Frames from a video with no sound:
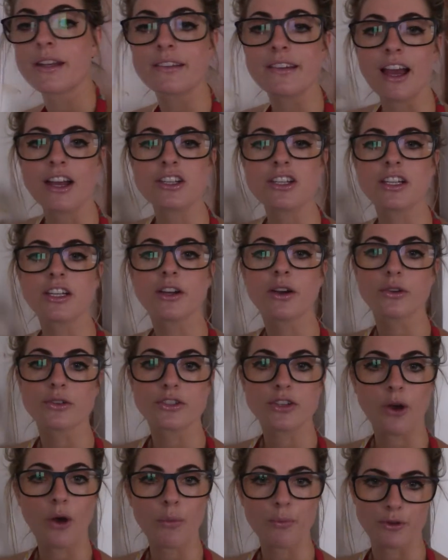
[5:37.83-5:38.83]
it's actually on
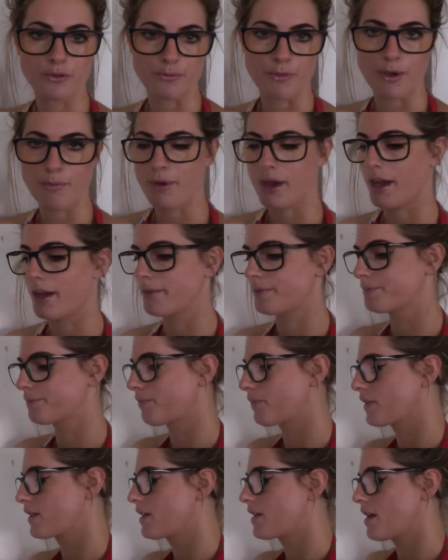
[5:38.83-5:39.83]
top of my pen.
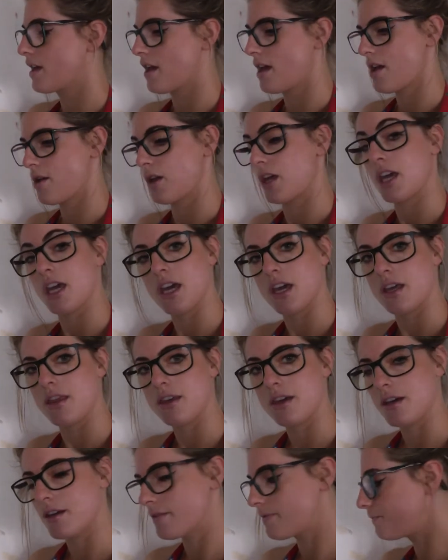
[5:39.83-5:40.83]
Okay
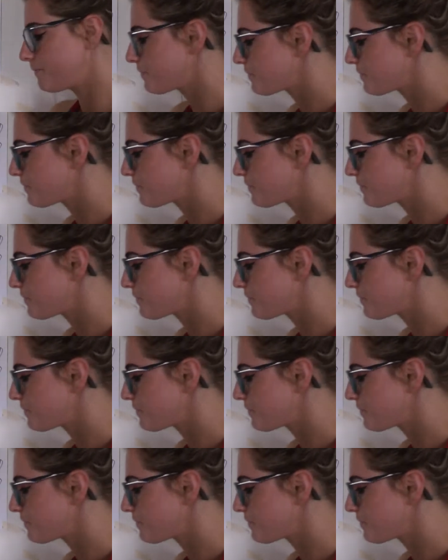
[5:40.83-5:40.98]
then.